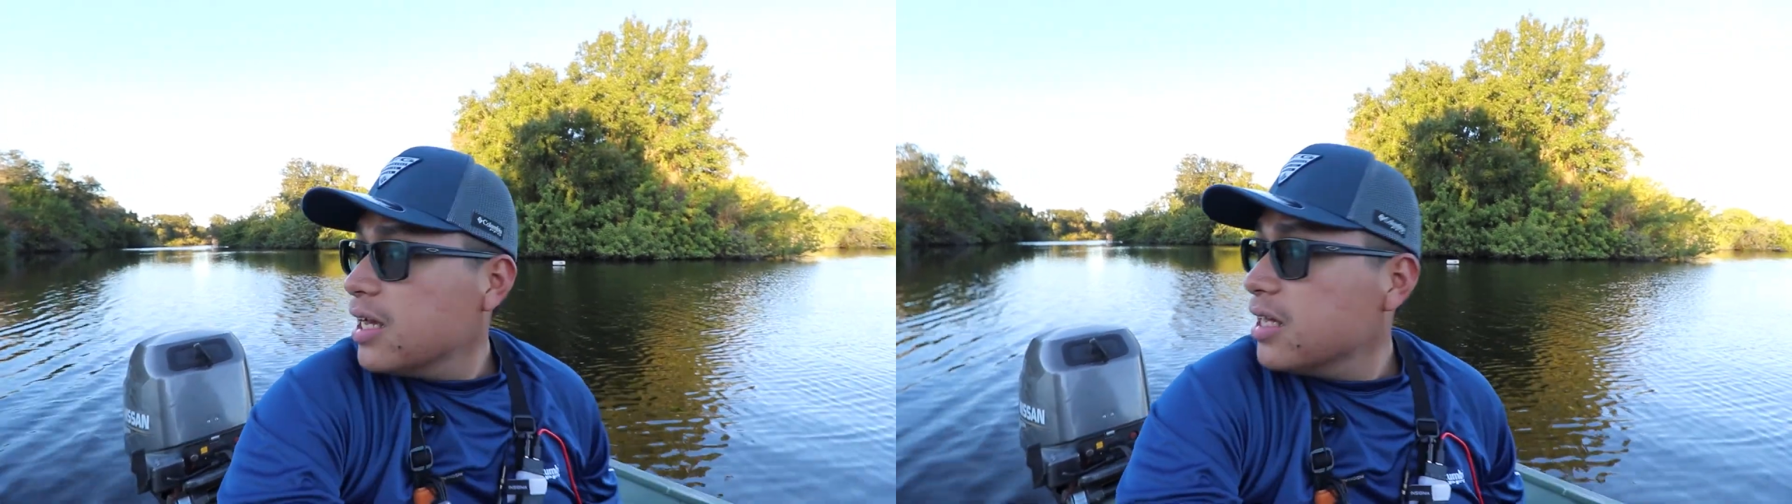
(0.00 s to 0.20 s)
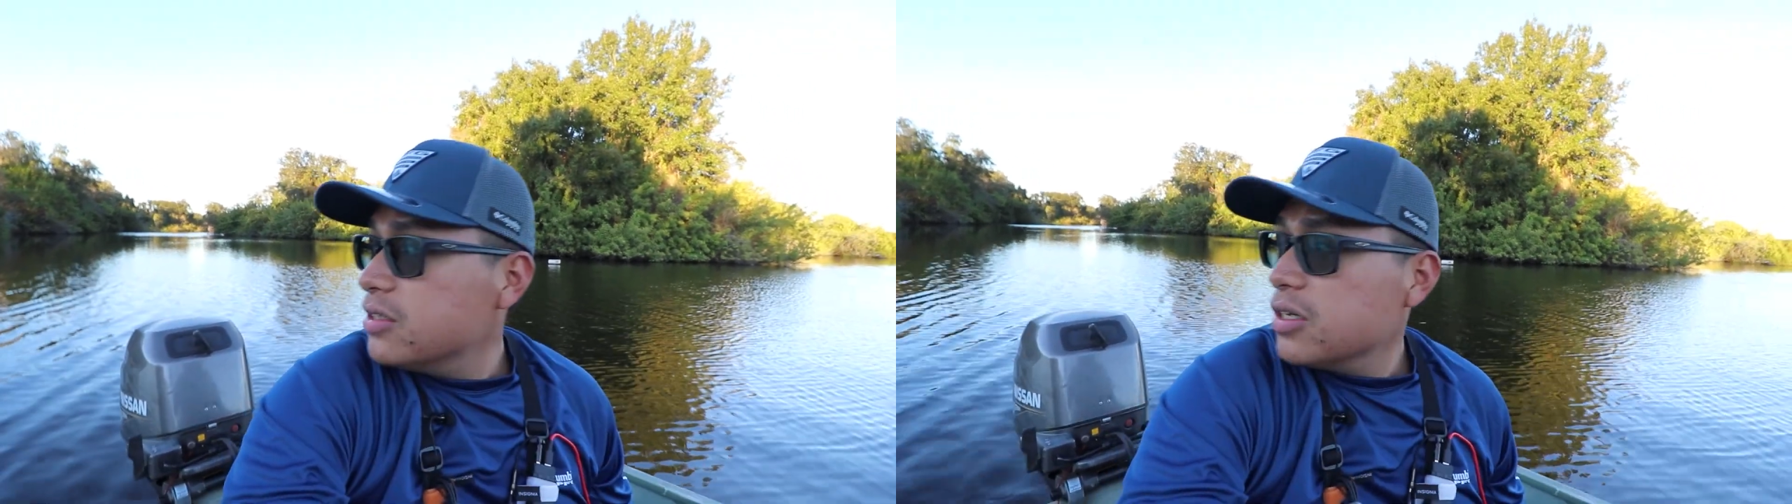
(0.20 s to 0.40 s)

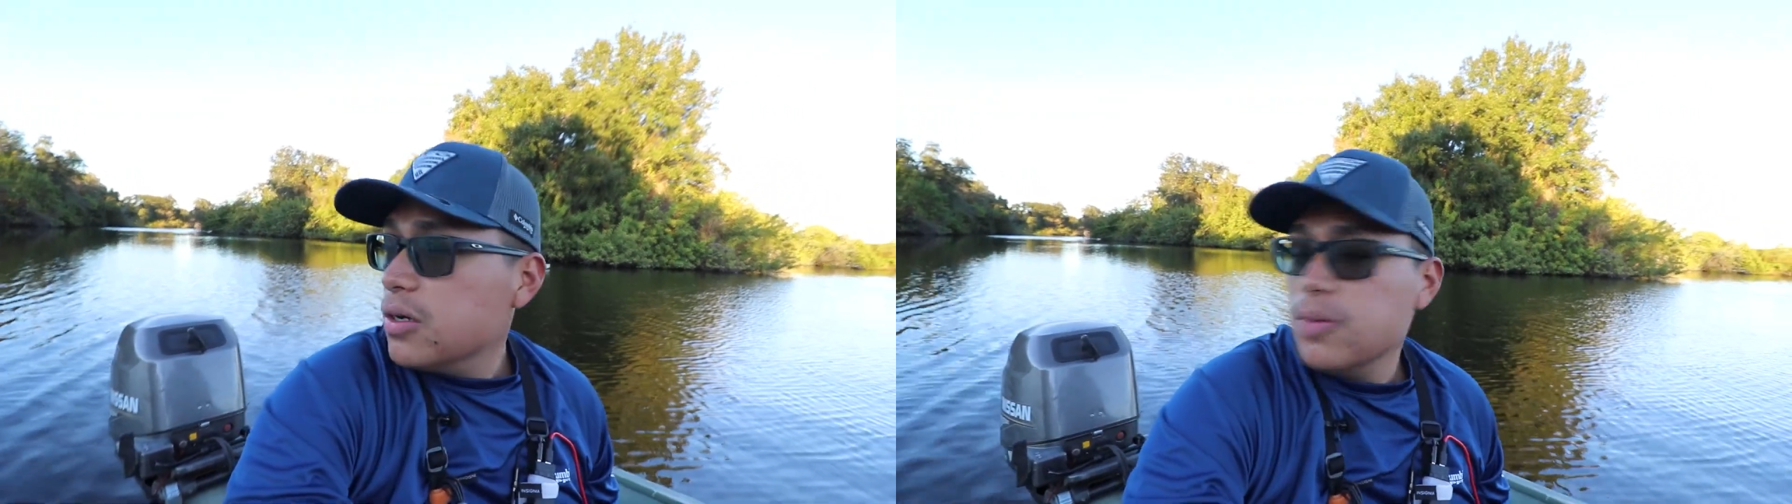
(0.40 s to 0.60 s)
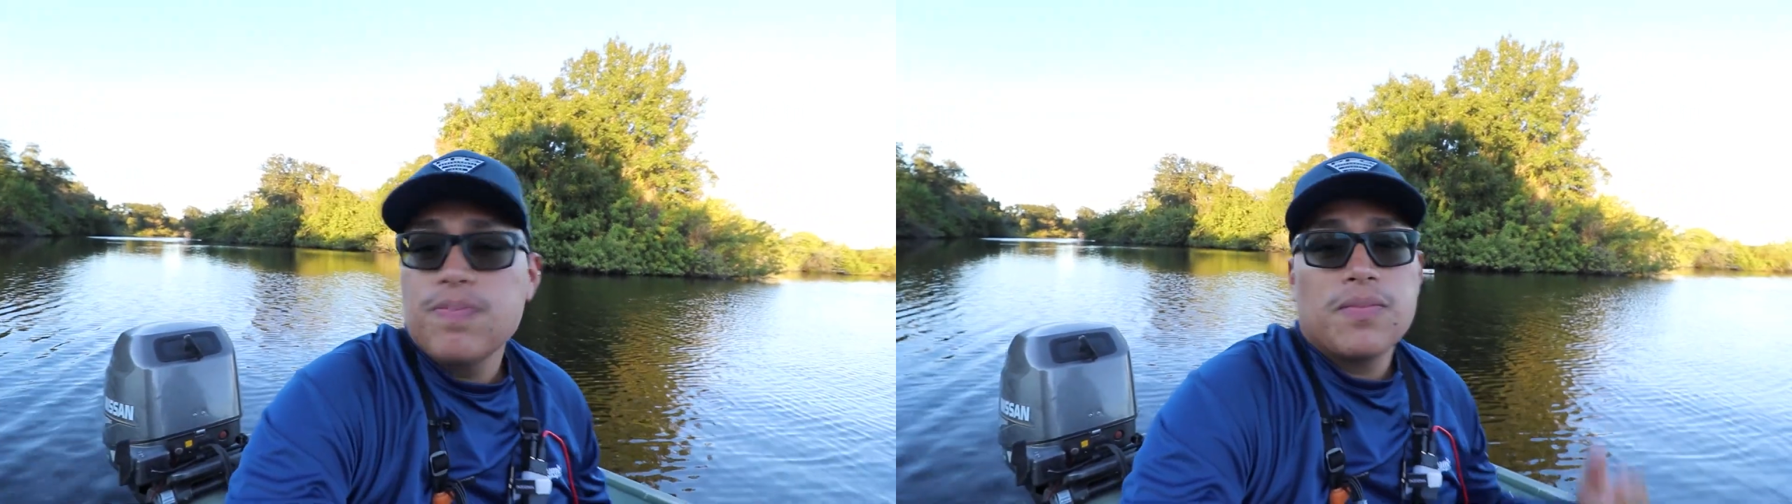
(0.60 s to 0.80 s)
And
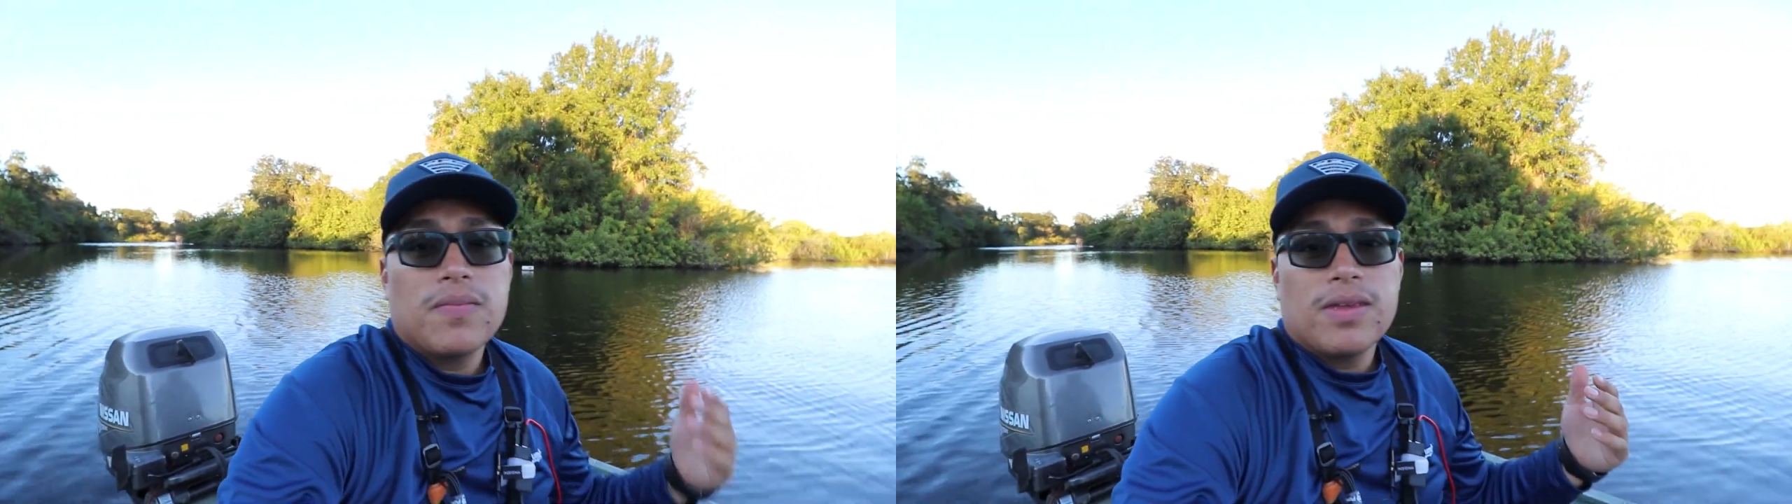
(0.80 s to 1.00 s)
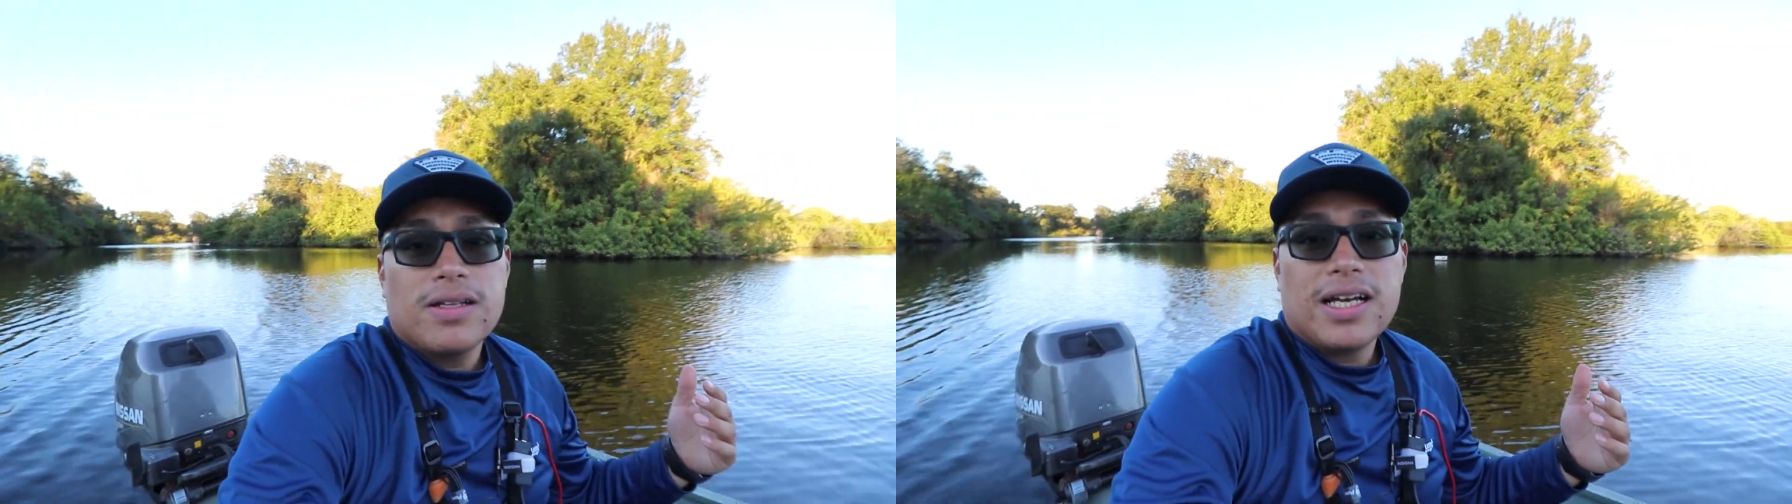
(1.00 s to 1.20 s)
so,
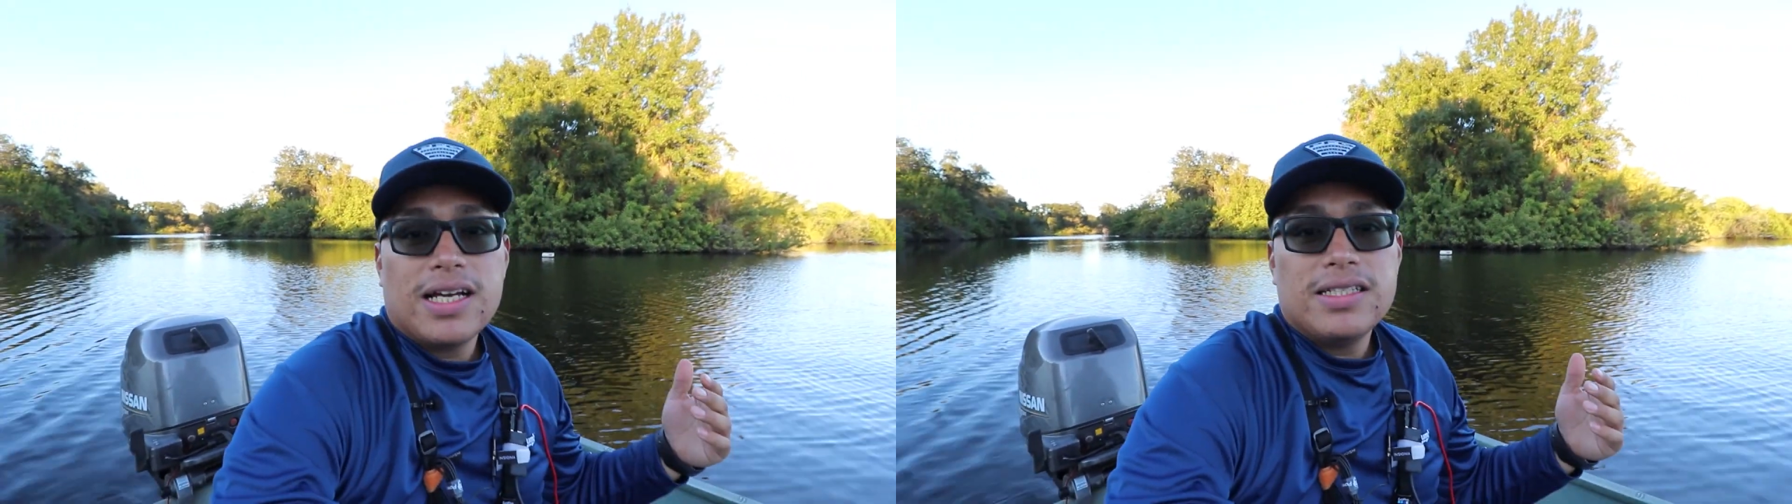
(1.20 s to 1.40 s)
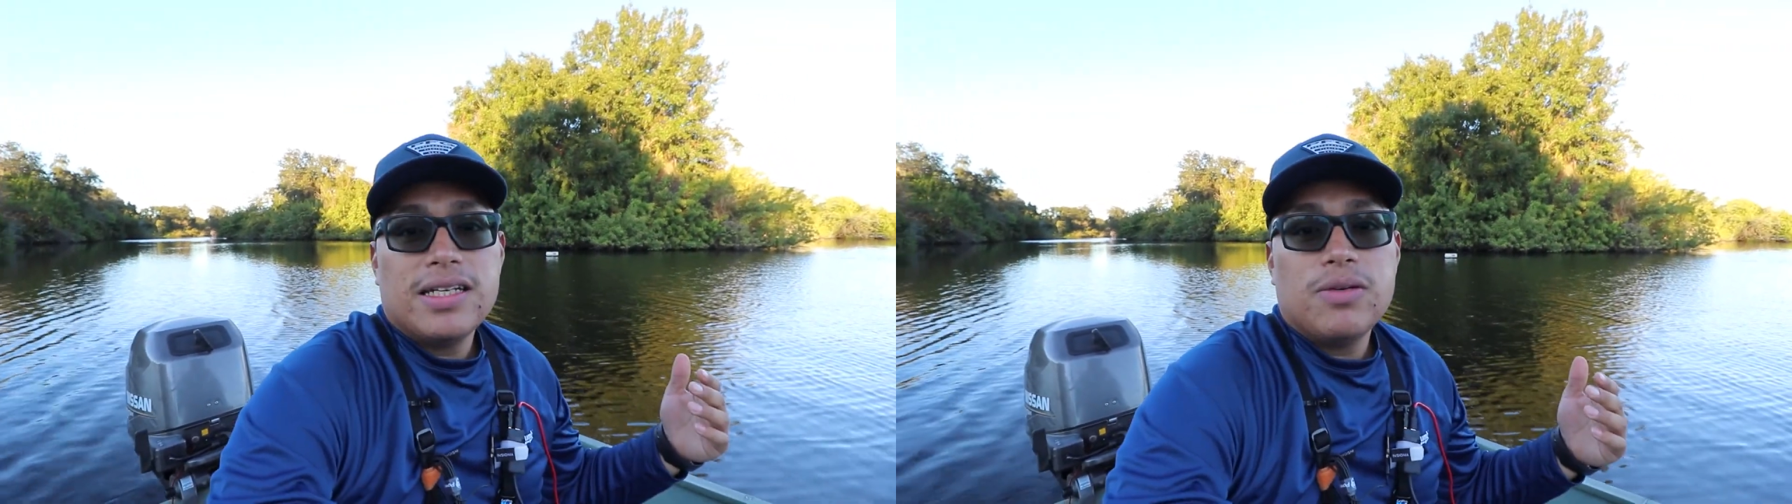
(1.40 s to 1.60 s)
like
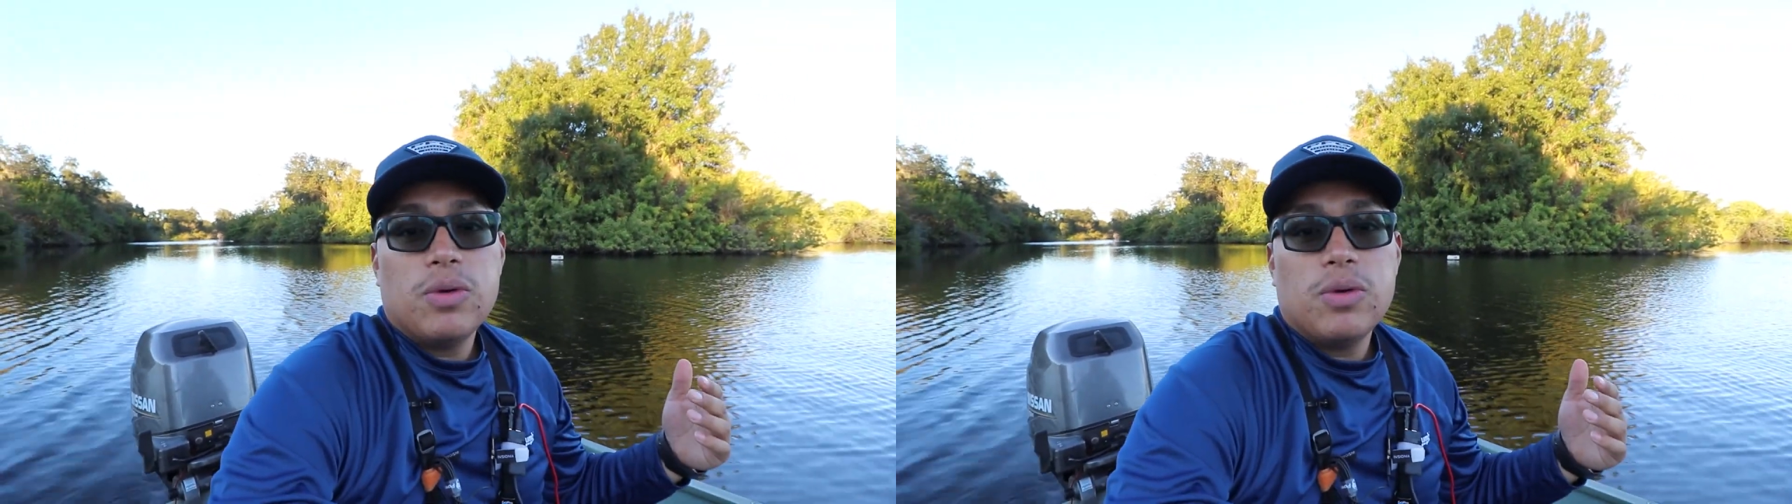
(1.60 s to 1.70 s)
I said,